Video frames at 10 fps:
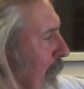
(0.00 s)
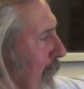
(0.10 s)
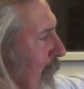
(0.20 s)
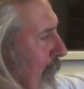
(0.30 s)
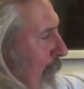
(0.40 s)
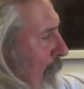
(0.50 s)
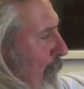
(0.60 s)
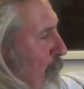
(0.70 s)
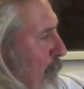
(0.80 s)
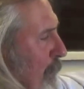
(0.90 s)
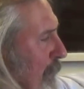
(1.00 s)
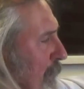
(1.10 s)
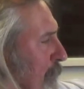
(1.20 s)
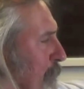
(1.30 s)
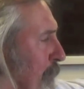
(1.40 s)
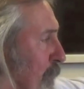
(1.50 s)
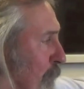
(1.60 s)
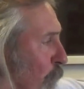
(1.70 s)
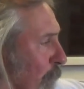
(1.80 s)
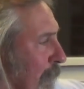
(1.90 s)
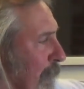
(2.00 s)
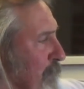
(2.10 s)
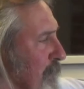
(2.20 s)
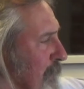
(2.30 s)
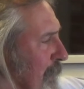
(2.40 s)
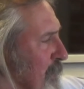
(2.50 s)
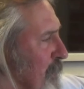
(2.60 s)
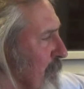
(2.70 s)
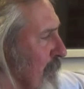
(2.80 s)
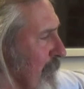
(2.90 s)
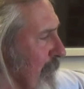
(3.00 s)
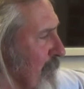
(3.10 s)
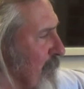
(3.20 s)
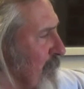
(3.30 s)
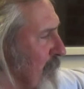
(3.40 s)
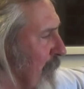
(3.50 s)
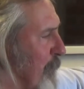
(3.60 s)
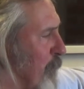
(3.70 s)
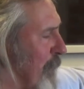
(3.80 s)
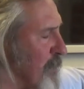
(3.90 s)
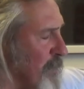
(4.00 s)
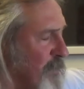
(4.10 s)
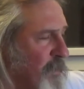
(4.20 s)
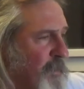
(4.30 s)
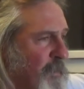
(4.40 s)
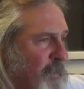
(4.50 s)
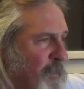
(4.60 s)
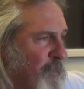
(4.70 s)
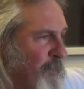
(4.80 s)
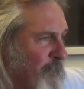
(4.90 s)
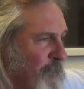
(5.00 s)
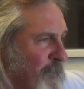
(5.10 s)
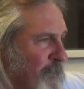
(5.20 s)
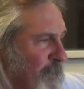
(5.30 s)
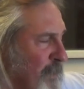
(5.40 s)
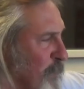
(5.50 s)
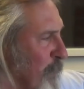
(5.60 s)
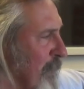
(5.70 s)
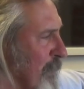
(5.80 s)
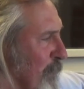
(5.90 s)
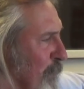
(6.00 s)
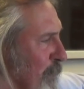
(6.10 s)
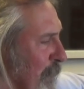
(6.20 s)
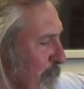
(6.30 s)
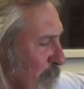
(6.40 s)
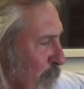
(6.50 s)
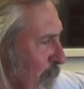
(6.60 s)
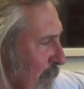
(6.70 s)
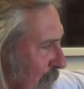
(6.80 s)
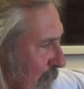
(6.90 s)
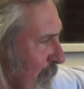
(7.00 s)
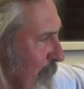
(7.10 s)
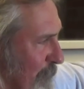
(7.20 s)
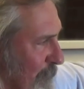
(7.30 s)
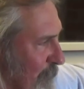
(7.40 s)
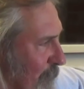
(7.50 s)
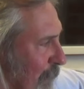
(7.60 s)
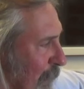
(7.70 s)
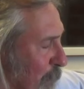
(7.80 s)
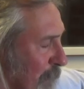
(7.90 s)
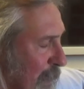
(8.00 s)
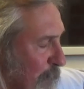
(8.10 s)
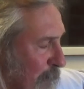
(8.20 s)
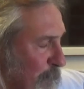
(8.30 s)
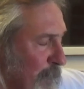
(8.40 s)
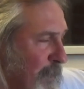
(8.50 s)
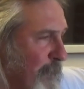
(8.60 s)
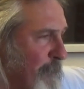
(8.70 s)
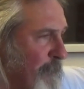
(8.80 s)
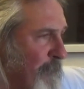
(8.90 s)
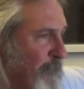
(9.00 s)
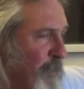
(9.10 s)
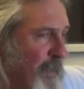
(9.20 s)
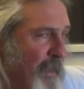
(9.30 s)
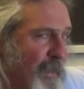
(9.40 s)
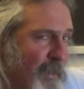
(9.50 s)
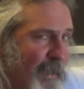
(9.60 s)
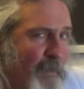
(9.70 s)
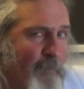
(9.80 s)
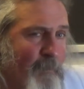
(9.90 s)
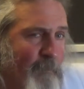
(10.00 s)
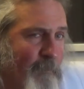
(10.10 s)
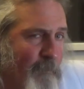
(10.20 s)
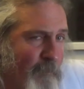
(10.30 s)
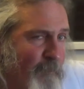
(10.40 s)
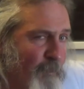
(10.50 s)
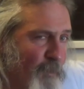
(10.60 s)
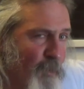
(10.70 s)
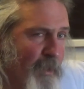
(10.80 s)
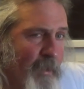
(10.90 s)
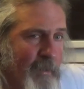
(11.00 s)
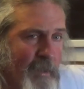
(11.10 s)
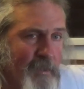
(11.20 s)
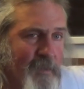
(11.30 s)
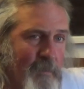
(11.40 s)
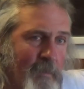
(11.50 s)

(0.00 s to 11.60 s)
again in any criminal courthouse in Texas until they answer these damn questions. I said, we got the golden opportunity to help a lot of people here. Well, that clown couldn't care less.